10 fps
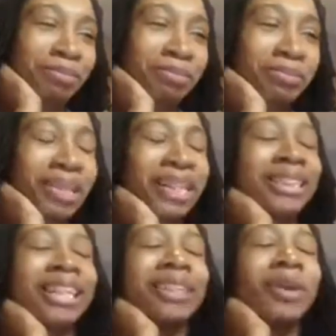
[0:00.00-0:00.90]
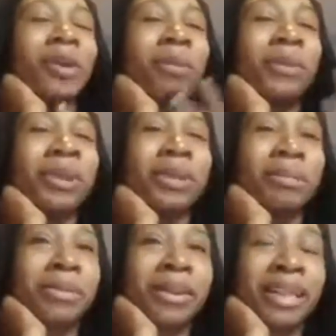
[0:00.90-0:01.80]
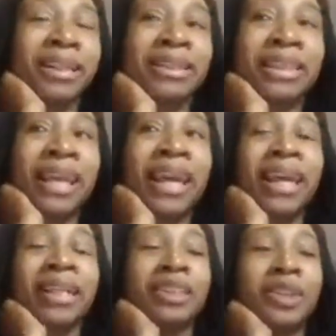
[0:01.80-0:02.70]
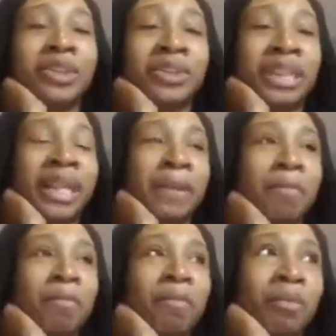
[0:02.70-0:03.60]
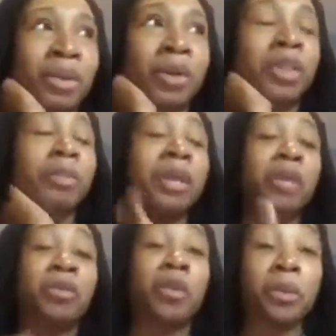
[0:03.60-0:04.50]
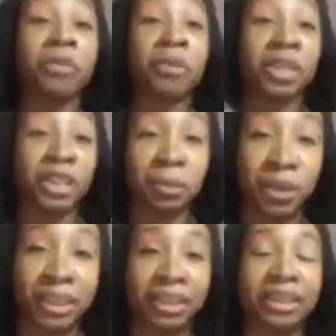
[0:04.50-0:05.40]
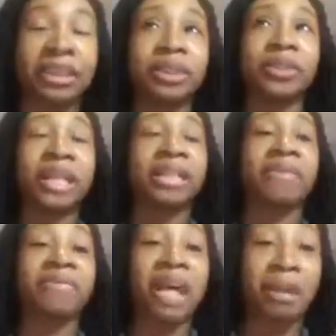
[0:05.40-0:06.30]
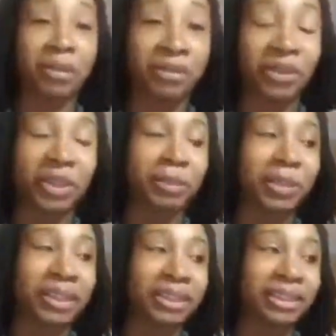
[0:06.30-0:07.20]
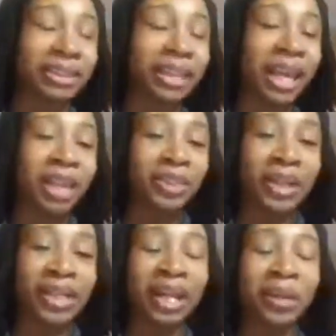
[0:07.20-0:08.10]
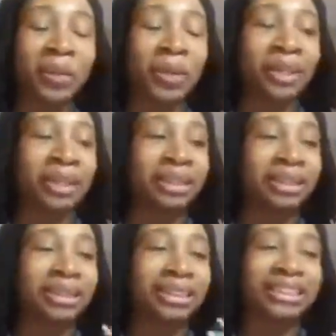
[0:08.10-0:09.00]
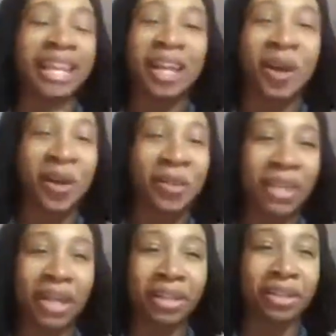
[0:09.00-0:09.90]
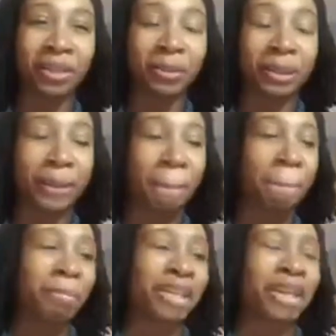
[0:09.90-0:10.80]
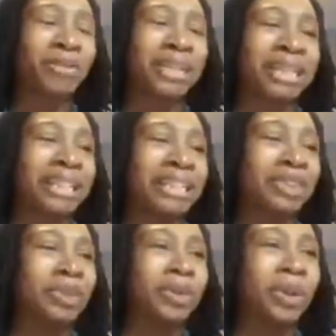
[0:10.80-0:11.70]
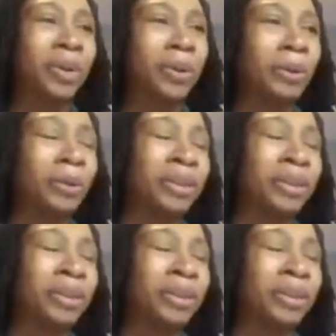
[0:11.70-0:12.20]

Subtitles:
Because again, the whole point of praise is to create or to make room for his presence, to create an environment for his presence. So I kind of want to stay on that a little bit and not really get into the whole,